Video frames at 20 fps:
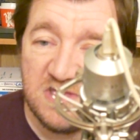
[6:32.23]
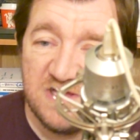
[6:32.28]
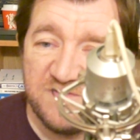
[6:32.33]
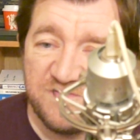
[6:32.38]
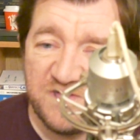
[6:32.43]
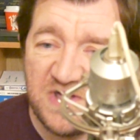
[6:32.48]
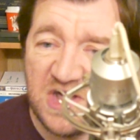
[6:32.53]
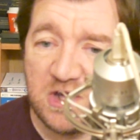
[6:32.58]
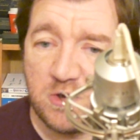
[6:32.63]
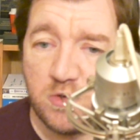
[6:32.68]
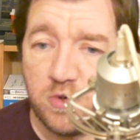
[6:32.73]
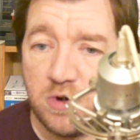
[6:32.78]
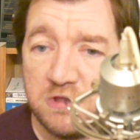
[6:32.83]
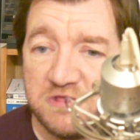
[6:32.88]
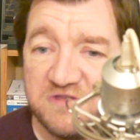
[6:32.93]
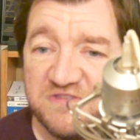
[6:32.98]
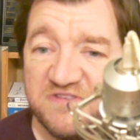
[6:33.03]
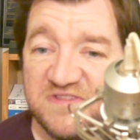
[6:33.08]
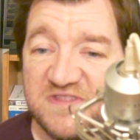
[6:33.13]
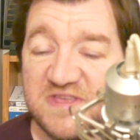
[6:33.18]
that
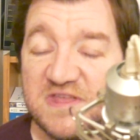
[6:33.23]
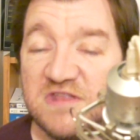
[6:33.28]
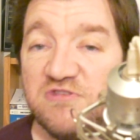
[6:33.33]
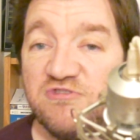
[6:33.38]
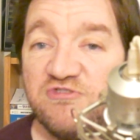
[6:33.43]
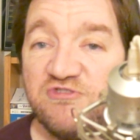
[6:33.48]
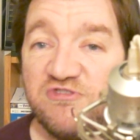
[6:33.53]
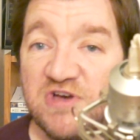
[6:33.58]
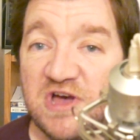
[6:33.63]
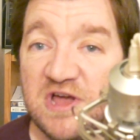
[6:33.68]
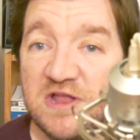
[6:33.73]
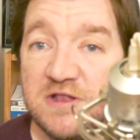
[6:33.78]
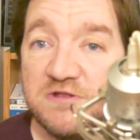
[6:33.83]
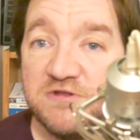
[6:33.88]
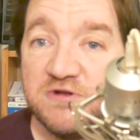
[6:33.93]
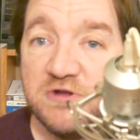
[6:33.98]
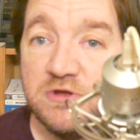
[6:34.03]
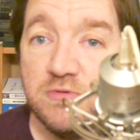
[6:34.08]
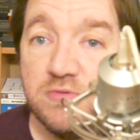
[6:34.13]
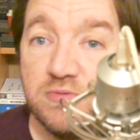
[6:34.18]
quality didn't shine
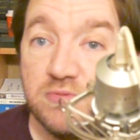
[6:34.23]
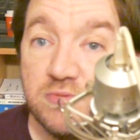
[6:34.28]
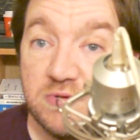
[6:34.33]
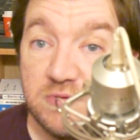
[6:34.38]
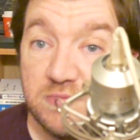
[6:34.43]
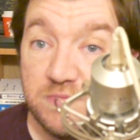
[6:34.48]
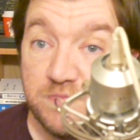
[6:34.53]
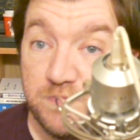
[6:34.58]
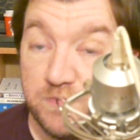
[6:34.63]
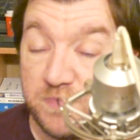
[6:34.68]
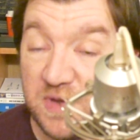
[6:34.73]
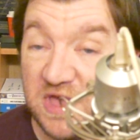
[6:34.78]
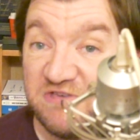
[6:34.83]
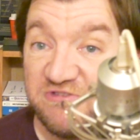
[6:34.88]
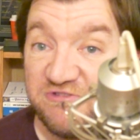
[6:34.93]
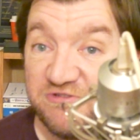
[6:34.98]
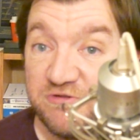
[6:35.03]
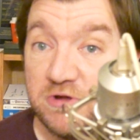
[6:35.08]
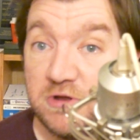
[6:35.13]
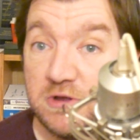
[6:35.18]
through,
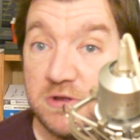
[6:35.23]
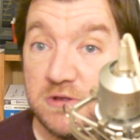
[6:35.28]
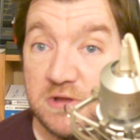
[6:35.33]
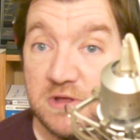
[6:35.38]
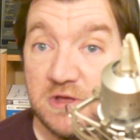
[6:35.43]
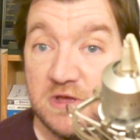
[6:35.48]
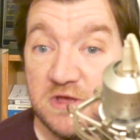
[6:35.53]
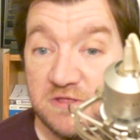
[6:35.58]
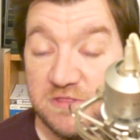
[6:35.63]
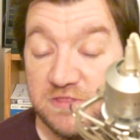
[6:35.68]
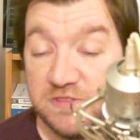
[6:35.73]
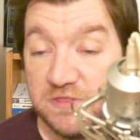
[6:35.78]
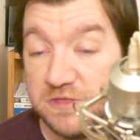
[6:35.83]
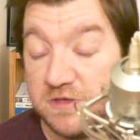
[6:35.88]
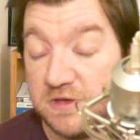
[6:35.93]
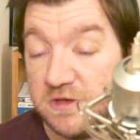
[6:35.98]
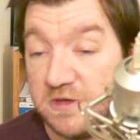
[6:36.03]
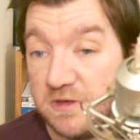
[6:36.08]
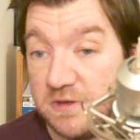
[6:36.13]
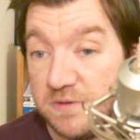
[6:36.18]
based on
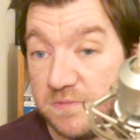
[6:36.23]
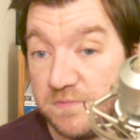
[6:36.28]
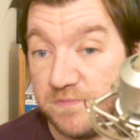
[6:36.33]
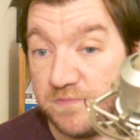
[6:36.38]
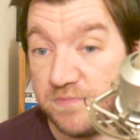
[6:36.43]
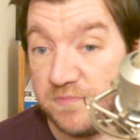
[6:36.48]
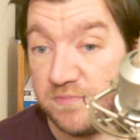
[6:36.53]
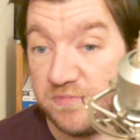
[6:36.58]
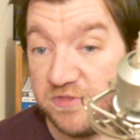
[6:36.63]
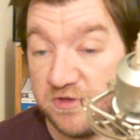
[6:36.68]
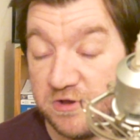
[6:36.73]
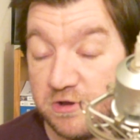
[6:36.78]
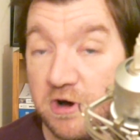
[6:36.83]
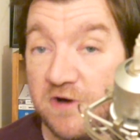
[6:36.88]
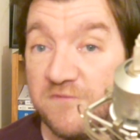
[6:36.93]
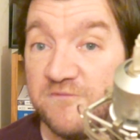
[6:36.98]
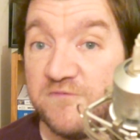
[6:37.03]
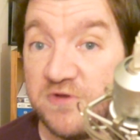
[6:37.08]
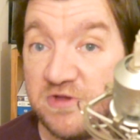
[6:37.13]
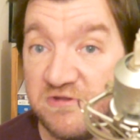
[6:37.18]
the
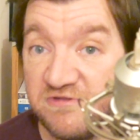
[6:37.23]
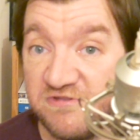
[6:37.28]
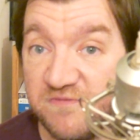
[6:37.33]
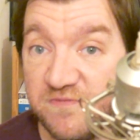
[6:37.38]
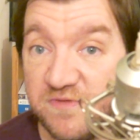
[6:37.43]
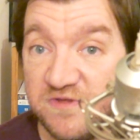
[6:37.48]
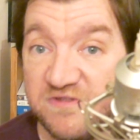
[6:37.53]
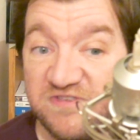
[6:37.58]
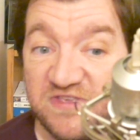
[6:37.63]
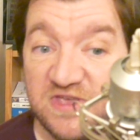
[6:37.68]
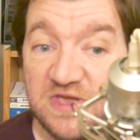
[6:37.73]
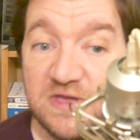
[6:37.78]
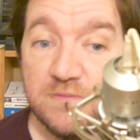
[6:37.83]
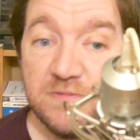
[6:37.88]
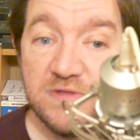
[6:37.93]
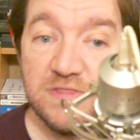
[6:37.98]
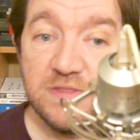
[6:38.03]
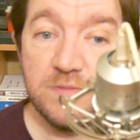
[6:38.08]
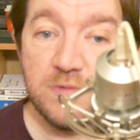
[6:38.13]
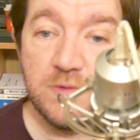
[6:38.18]
confidence of the team
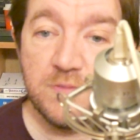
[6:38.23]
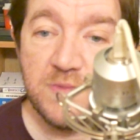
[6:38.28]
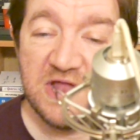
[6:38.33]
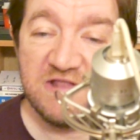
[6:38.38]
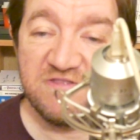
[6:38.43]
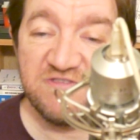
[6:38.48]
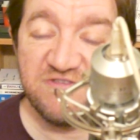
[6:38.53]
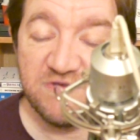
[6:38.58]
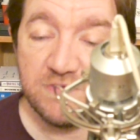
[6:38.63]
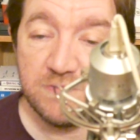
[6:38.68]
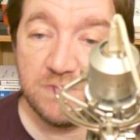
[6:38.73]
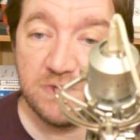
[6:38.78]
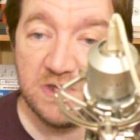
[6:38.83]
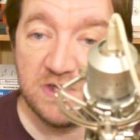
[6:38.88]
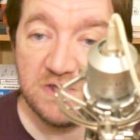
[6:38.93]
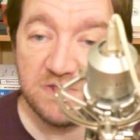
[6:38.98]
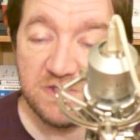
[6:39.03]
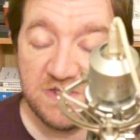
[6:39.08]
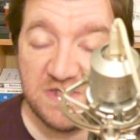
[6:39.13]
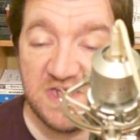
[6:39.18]
and the momentum
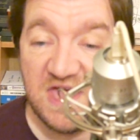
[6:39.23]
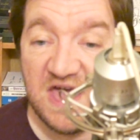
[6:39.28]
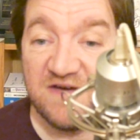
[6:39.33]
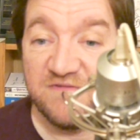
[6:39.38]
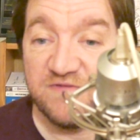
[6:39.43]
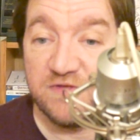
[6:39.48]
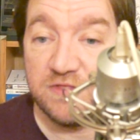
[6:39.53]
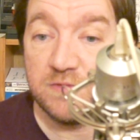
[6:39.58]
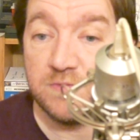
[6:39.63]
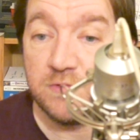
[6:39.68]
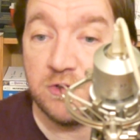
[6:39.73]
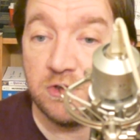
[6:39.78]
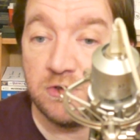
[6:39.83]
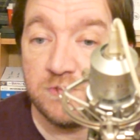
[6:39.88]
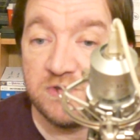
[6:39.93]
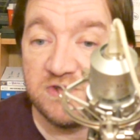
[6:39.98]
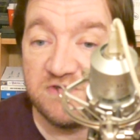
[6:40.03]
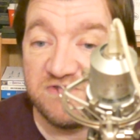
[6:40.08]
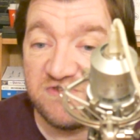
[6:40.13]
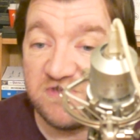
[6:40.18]
that they have at the
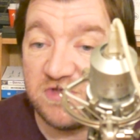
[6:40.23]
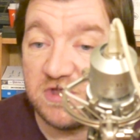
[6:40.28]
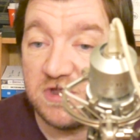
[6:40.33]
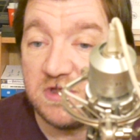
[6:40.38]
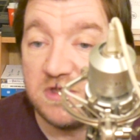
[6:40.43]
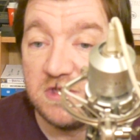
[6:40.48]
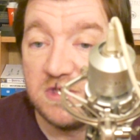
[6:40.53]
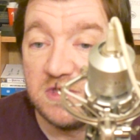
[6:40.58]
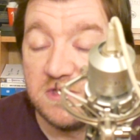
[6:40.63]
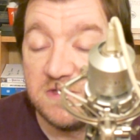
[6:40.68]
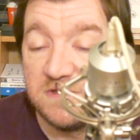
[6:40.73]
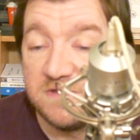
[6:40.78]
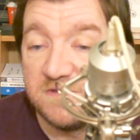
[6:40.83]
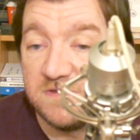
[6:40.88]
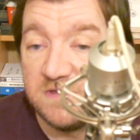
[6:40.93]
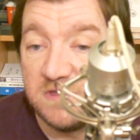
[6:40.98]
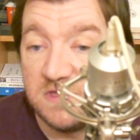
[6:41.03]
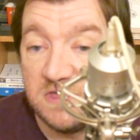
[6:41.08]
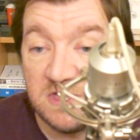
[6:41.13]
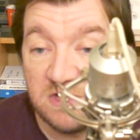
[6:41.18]
moment. And
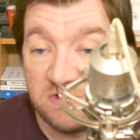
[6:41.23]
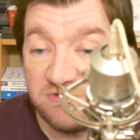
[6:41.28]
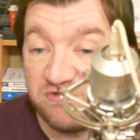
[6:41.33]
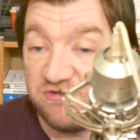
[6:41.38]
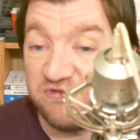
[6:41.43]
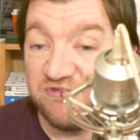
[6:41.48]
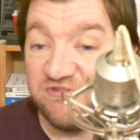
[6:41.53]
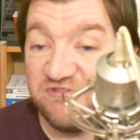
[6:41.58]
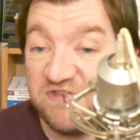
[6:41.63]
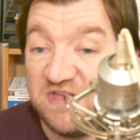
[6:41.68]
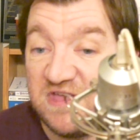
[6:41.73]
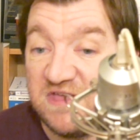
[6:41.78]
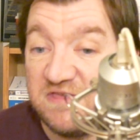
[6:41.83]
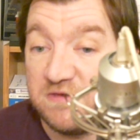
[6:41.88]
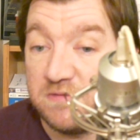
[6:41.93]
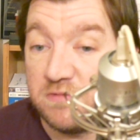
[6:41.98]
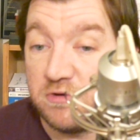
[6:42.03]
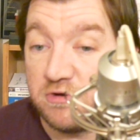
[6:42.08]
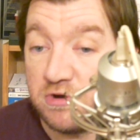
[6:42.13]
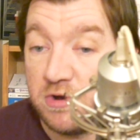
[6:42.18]
you could just see
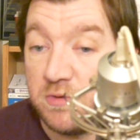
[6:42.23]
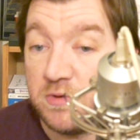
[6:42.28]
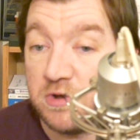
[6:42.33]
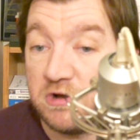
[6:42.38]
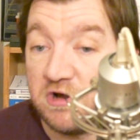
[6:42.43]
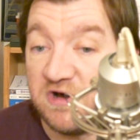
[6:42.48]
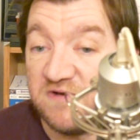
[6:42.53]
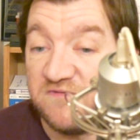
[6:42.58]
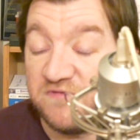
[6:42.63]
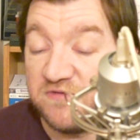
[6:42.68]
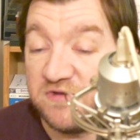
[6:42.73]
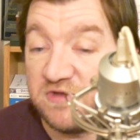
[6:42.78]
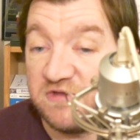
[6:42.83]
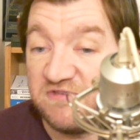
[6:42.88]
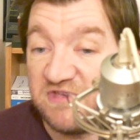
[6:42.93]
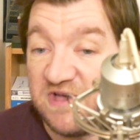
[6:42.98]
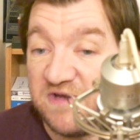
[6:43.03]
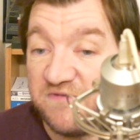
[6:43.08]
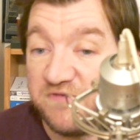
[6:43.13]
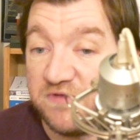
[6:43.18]
them grow in
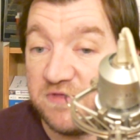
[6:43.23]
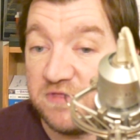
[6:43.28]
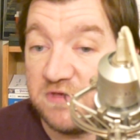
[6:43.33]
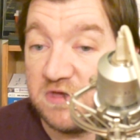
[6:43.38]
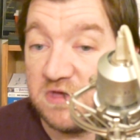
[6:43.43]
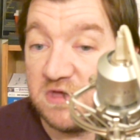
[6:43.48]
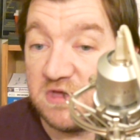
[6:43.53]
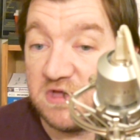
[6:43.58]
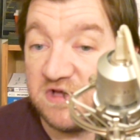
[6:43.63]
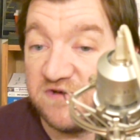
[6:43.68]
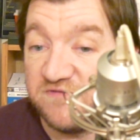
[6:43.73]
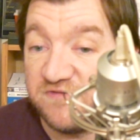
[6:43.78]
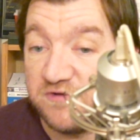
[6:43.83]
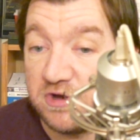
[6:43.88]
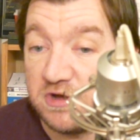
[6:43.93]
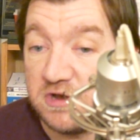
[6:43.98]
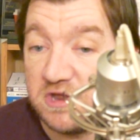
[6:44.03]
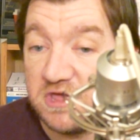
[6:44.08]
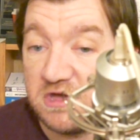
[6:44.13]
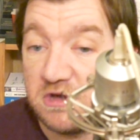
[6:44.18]
confidence after the
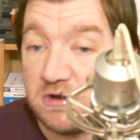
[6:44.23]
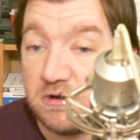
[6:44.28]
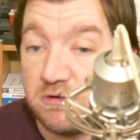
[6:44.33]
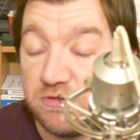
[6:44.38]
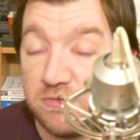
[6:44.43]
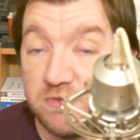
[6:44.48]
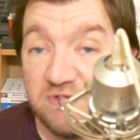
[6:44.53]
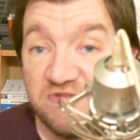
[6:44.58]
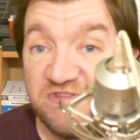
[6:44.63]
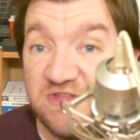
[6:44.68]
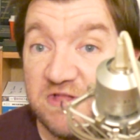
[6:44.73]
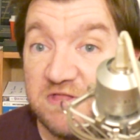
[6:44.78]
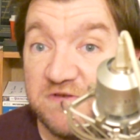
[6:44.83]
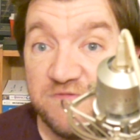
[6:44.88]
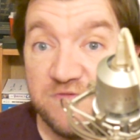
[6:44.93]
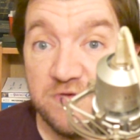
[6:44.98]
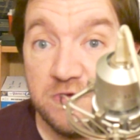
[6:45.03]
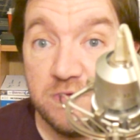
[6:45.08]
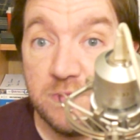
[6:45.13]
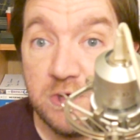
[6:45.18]
Cavani goal. There were still a
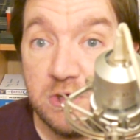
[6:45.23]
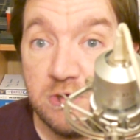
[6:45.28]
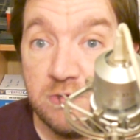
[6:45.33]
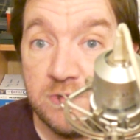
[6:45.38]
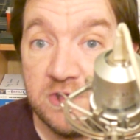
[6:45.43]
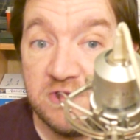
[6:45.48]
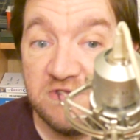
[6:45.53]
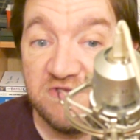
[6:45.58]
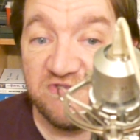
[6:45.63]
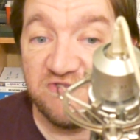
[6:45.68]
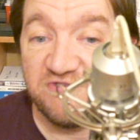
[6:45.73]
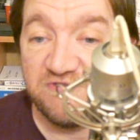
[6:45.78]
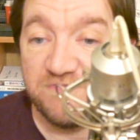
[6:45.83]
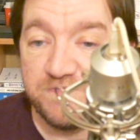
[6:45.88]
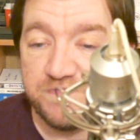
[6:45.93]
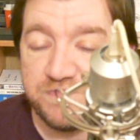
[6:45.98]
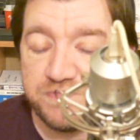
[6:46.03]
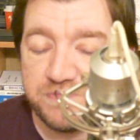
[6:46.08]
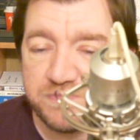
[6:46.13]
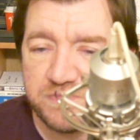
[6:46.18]
few moments.
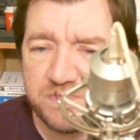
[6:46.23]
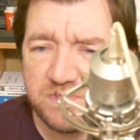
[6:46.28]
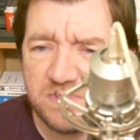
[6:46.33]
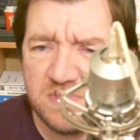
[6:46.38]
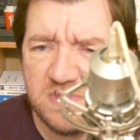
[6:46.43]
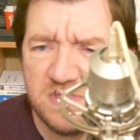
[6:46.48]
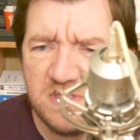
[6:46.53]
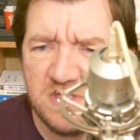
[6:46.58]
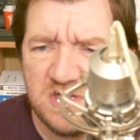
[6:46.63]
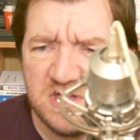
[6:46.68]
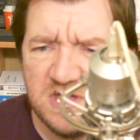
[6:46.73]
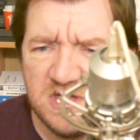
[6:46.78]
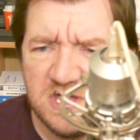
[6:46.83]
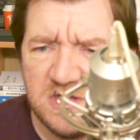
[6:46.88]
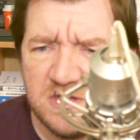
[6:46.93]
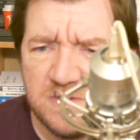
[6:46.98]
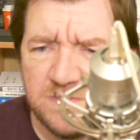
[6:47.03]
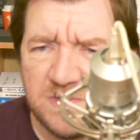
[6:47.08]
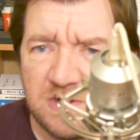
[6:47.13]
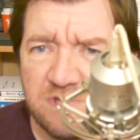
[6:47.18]

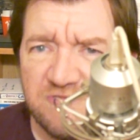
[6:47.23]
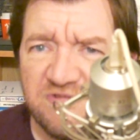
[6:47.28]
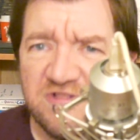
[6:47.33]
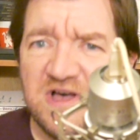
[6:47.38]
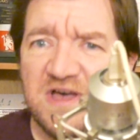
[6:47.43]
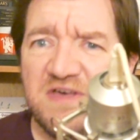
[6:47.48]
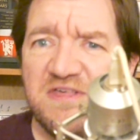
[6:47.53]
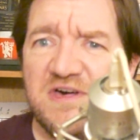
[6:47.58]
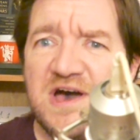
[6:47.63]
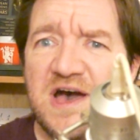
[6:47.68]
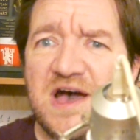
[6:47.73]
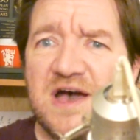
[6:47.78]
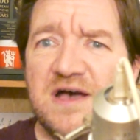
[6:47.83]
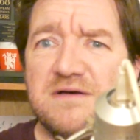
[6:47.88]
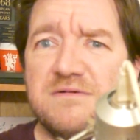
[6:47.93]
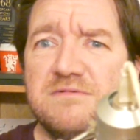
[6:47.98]
I was like that